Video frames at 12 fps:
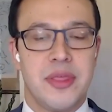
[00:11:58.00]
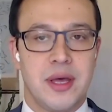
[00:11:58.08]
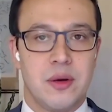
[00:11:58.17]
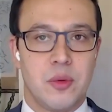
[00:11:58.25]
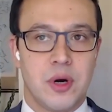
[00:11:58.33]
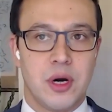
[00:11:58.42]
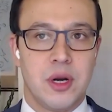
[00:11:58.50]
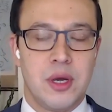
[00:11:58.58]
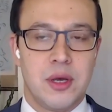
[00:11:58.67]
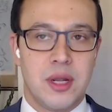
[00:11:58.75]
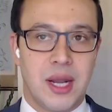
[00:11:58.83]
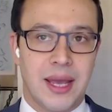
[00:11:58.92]
that, where
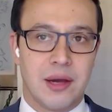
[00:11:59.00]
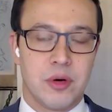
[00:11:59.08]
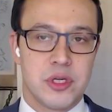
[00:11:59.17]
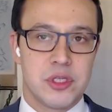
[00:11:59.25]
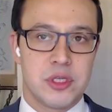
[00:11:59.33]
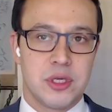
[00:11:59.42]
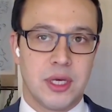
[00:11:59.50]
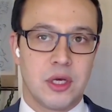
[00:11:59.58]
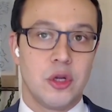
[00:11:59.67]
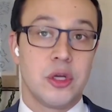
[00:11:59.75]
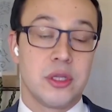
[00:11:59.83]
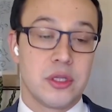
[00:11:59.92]
language,
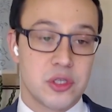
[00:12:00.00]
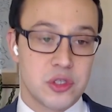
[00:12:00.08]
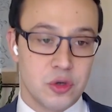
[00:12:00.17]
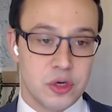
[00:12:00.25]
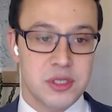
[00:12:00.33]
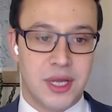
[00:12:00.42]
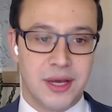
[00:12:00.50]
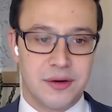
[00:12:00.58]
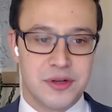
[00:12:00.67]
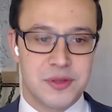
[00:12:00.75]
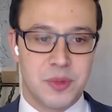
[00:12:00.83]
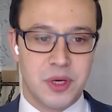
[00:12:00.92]
including the source
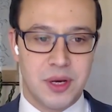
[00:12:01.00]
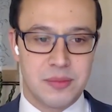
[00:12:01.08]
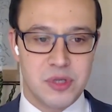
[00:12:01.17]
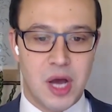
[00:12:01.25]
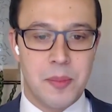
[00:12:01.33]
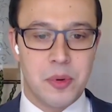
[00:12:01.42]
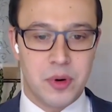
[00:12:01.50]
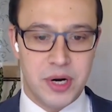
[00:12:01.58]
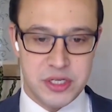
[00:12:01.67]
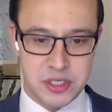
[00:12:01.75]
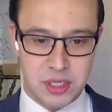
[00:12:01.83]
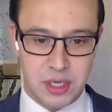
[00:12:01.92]
language, becomes
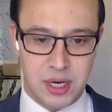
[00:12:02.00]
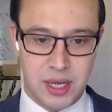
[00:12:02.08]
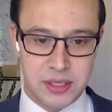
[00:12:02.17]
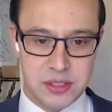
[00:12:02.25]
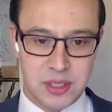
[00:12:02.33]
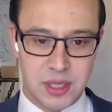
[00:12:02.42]
operationalized